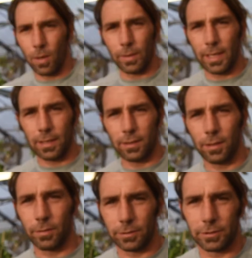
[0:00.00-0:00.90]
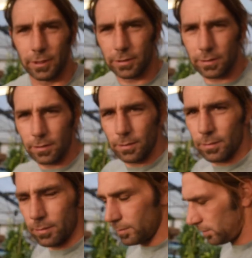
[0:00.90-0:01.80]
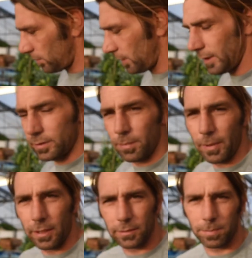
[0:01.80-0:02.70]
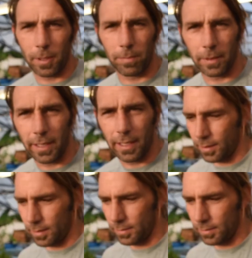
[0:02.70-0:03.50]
All we had to do is just release the bugs per plant.